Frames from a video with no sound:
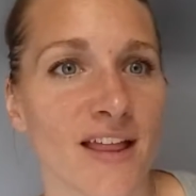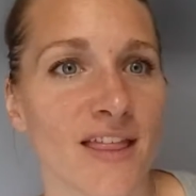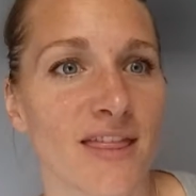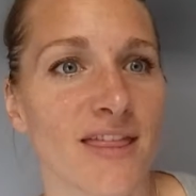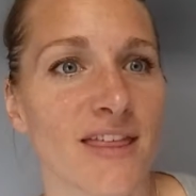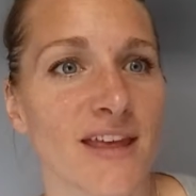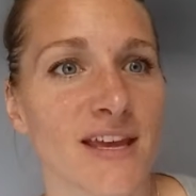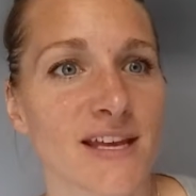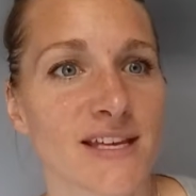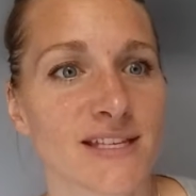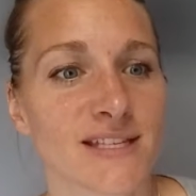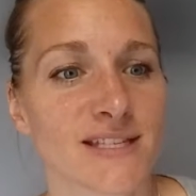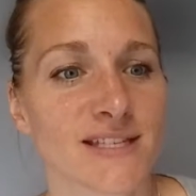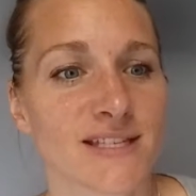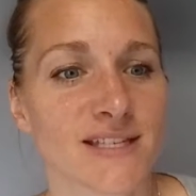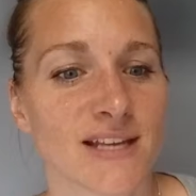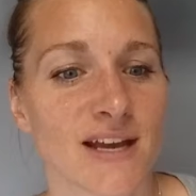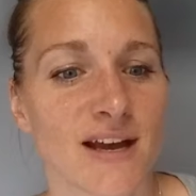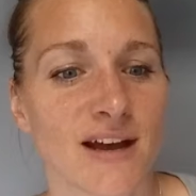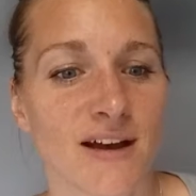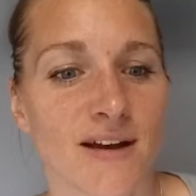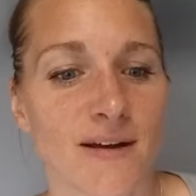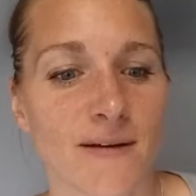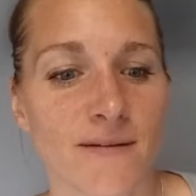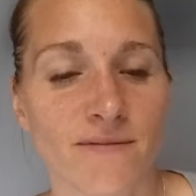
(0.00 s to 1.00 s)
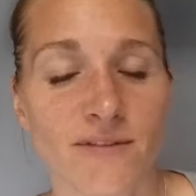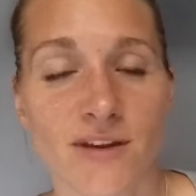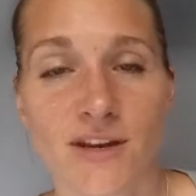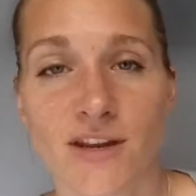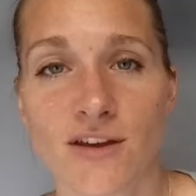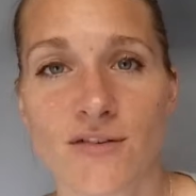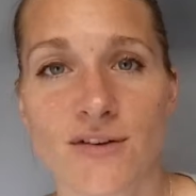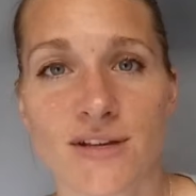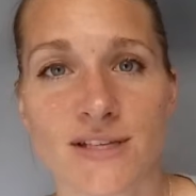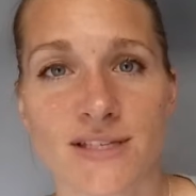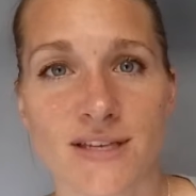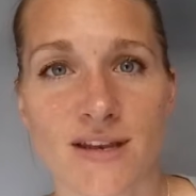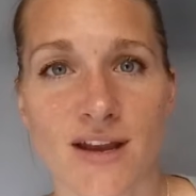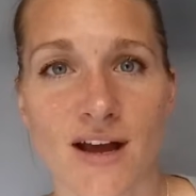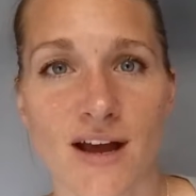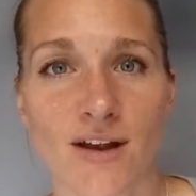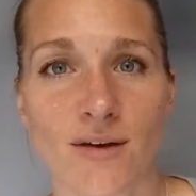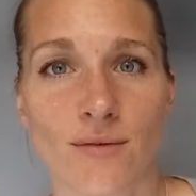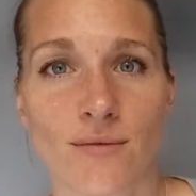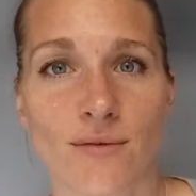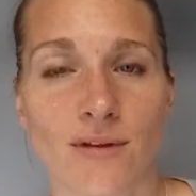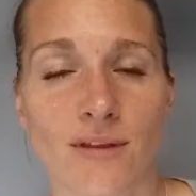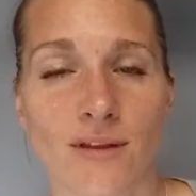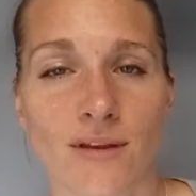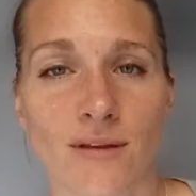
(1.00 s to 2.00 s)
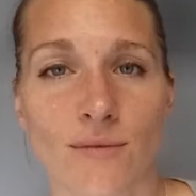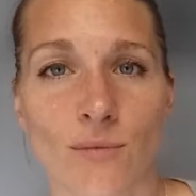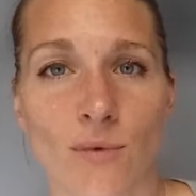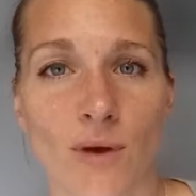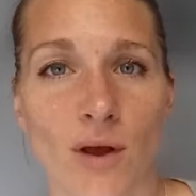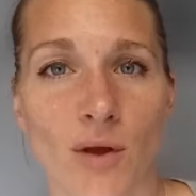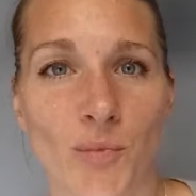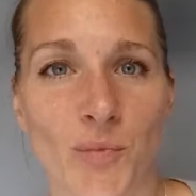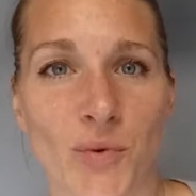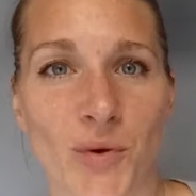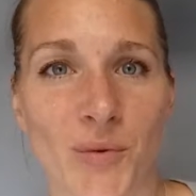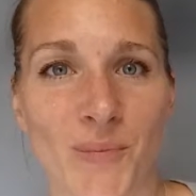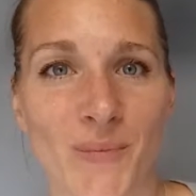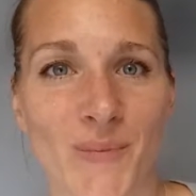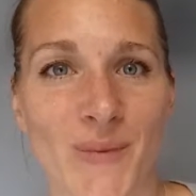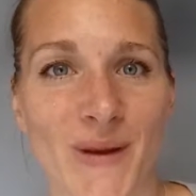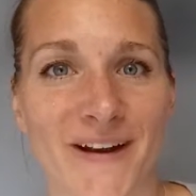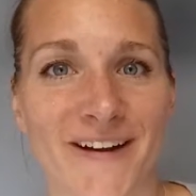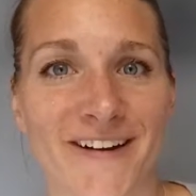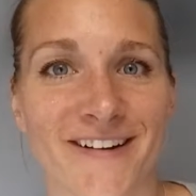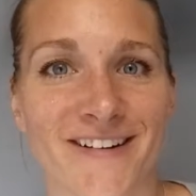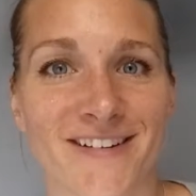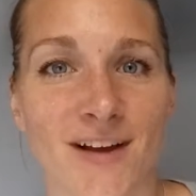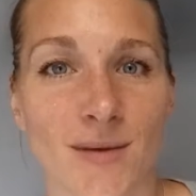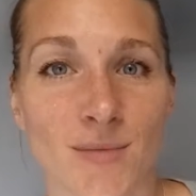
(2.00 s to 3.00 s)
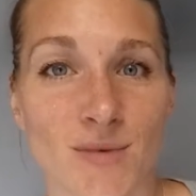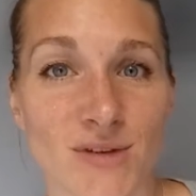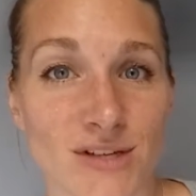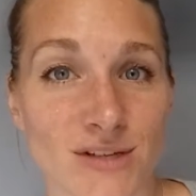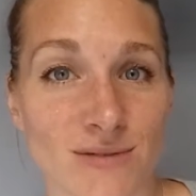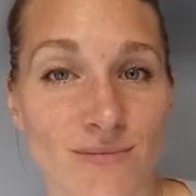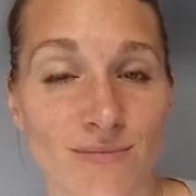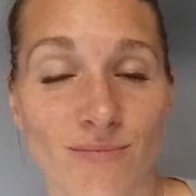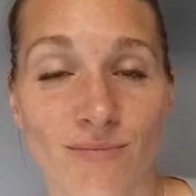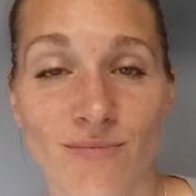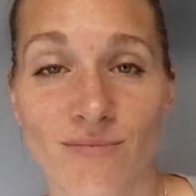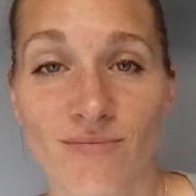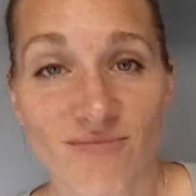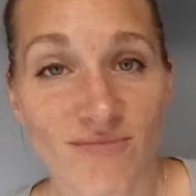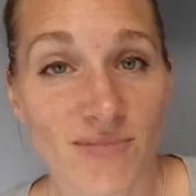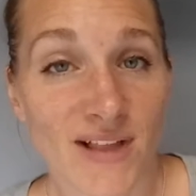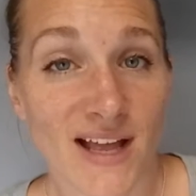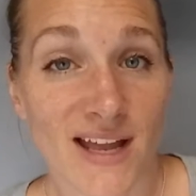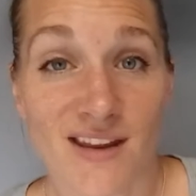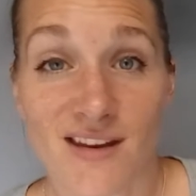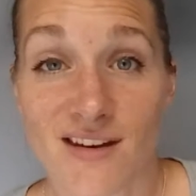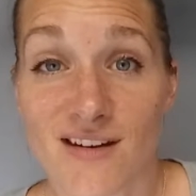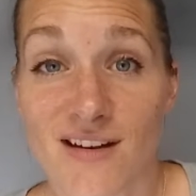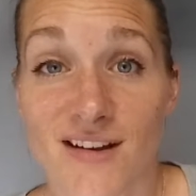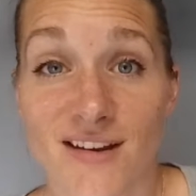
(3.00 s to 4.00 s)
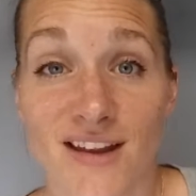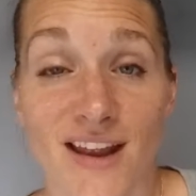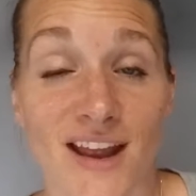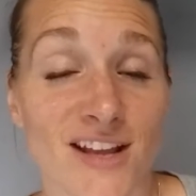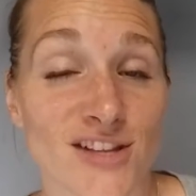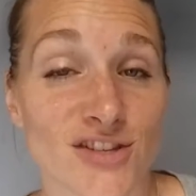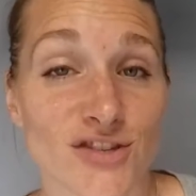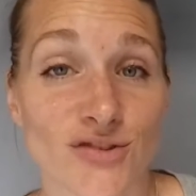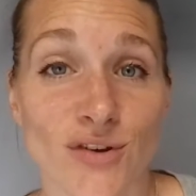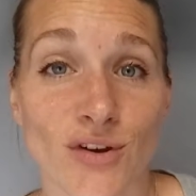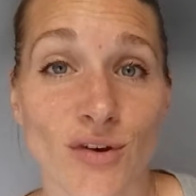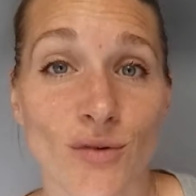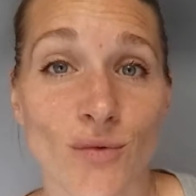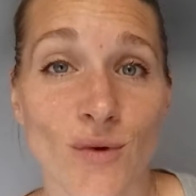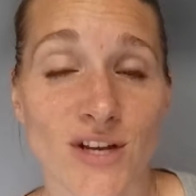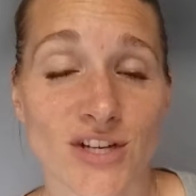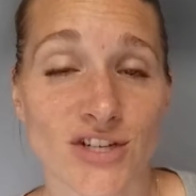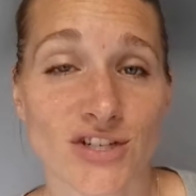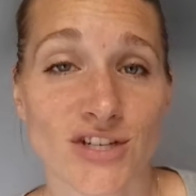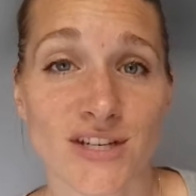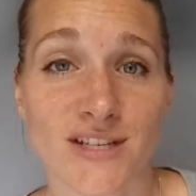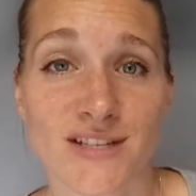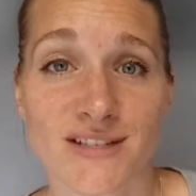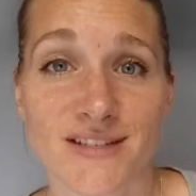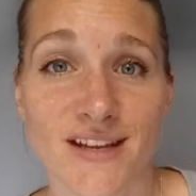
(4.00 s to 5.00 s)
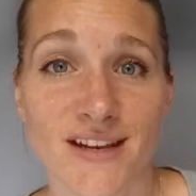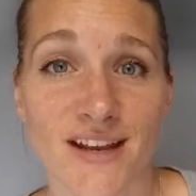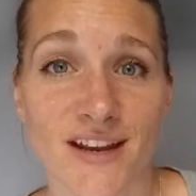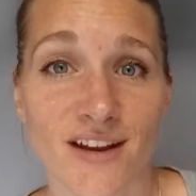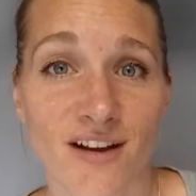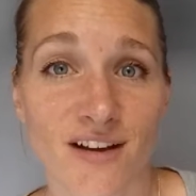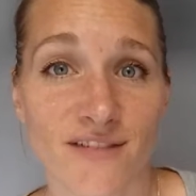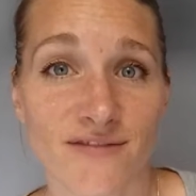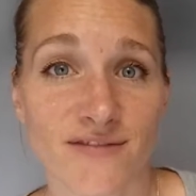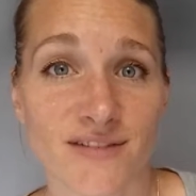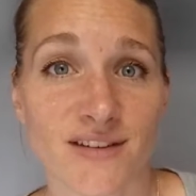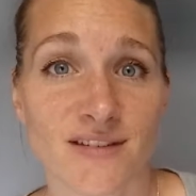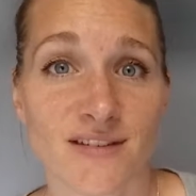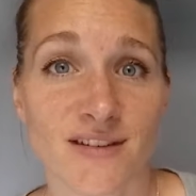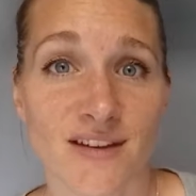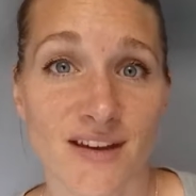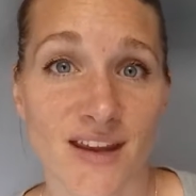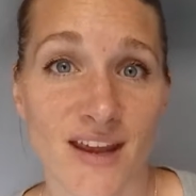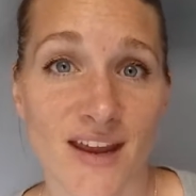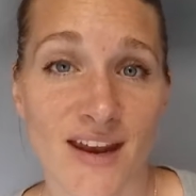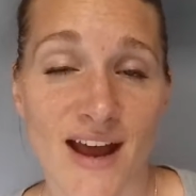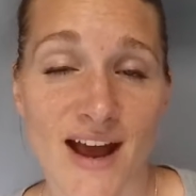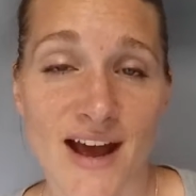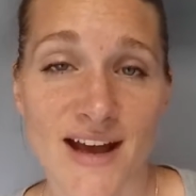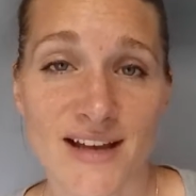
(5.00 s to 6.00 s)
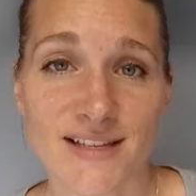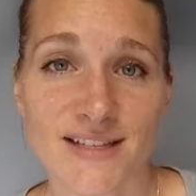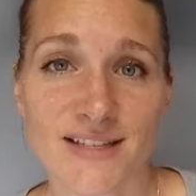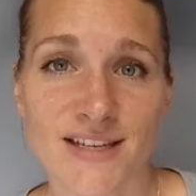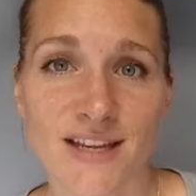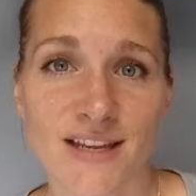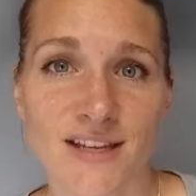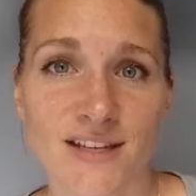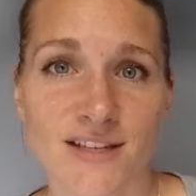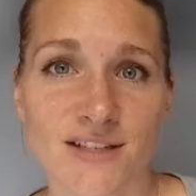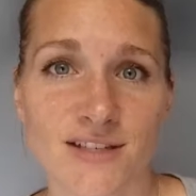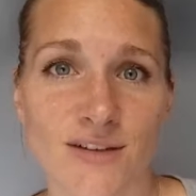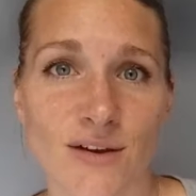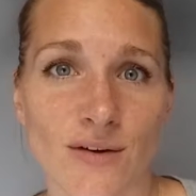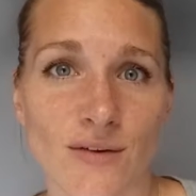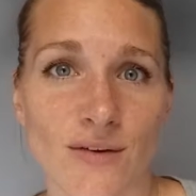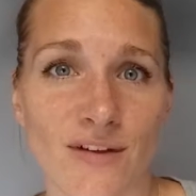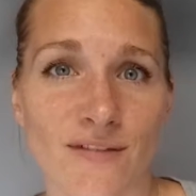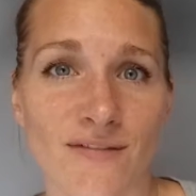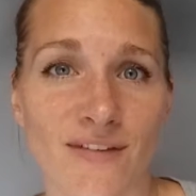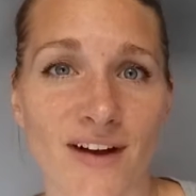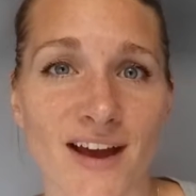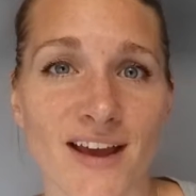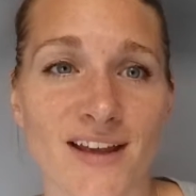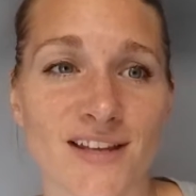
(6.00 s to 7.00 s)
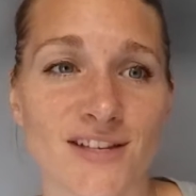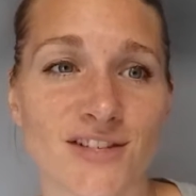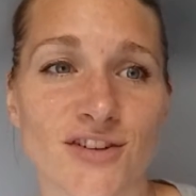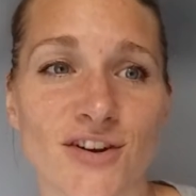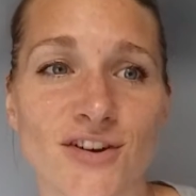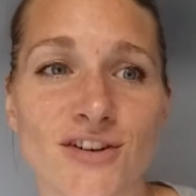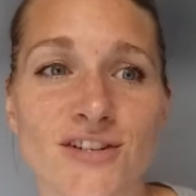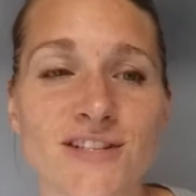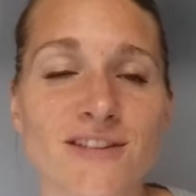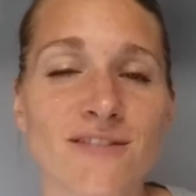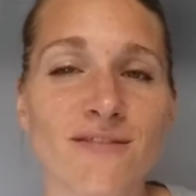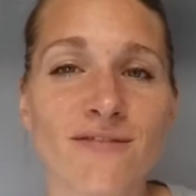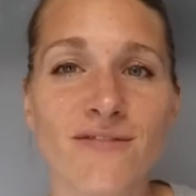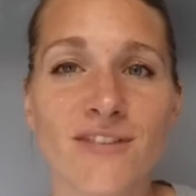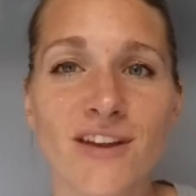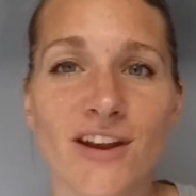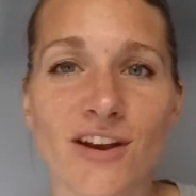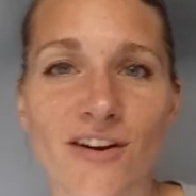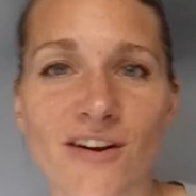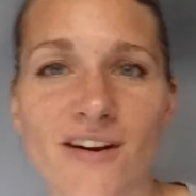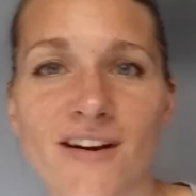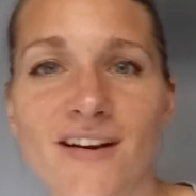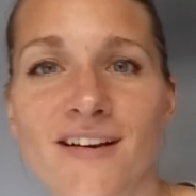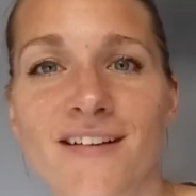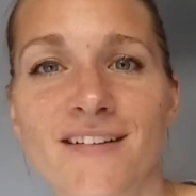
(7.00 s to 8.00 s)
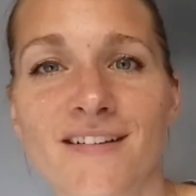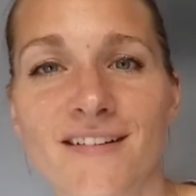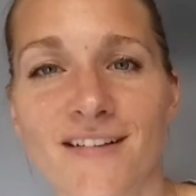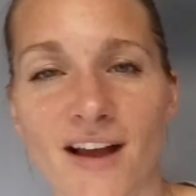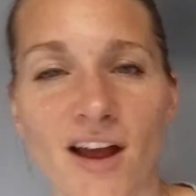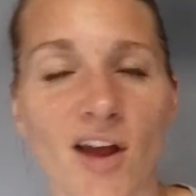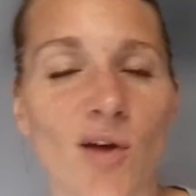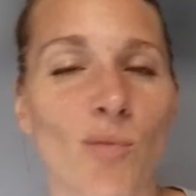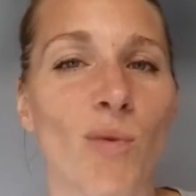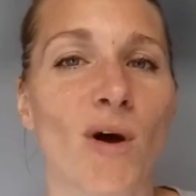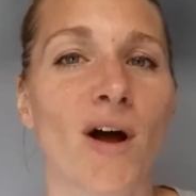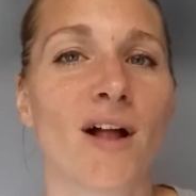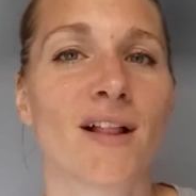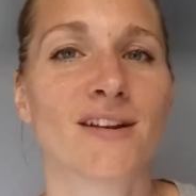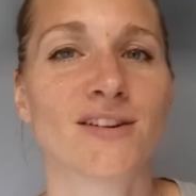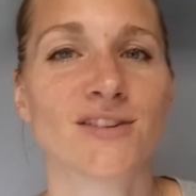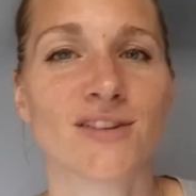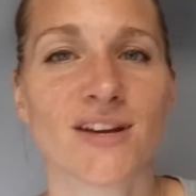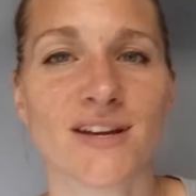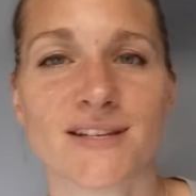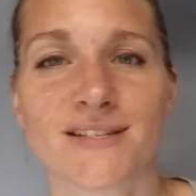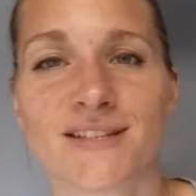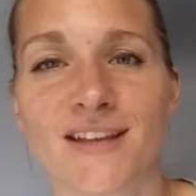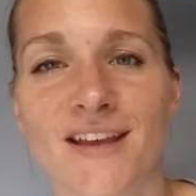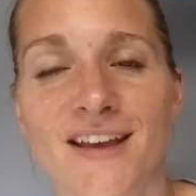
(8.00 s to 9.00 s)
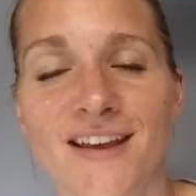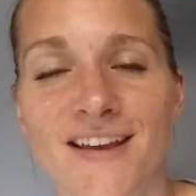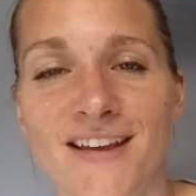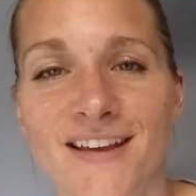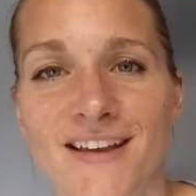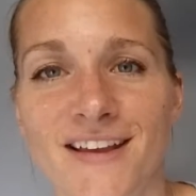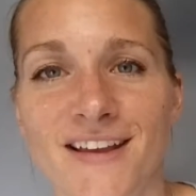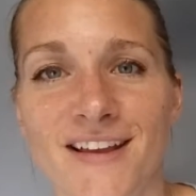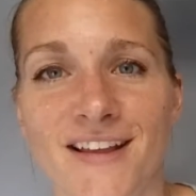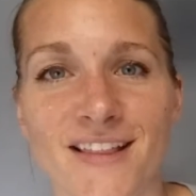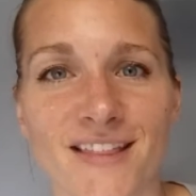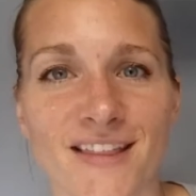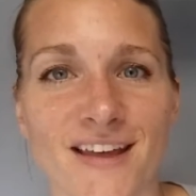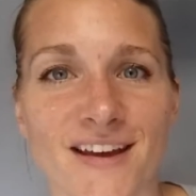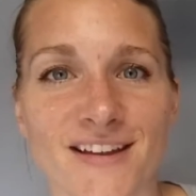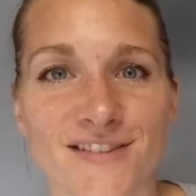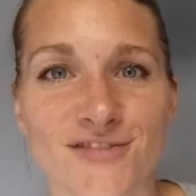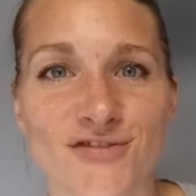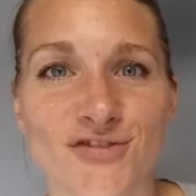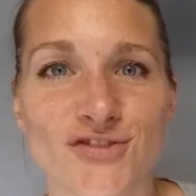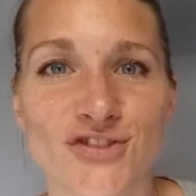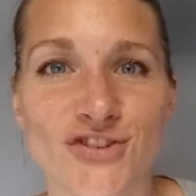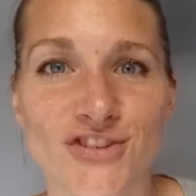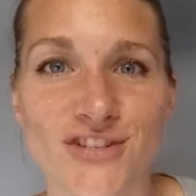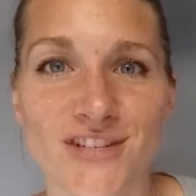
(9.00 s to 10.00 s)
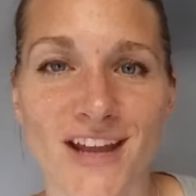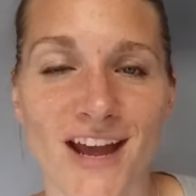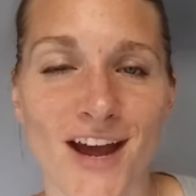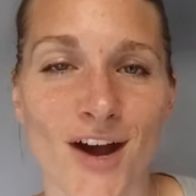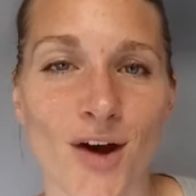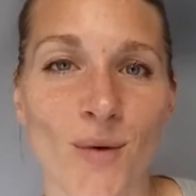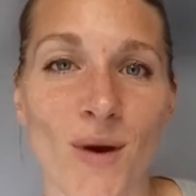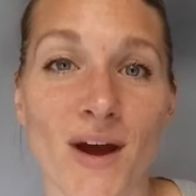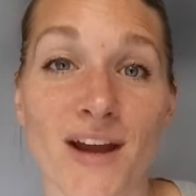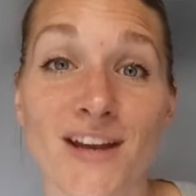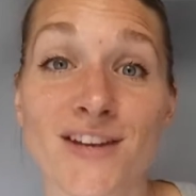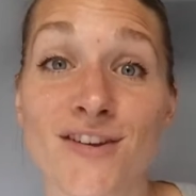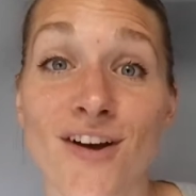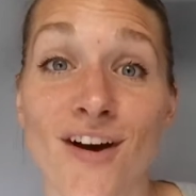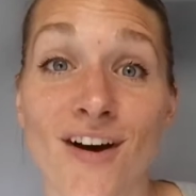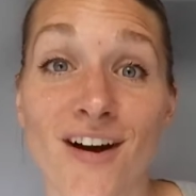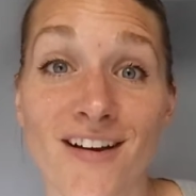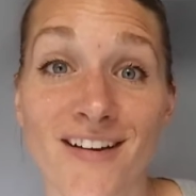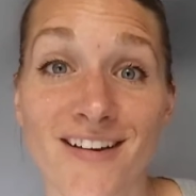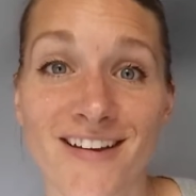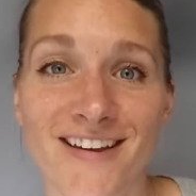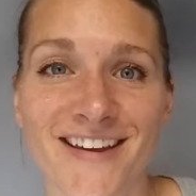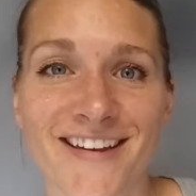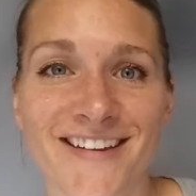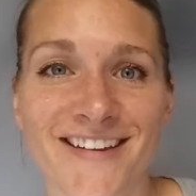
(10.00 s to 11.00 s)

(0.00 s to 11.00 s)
This video is not really well prepared. I'm just planning on answering questions that I often get asked. So if I start to veer, I apologize. That's just how I talk.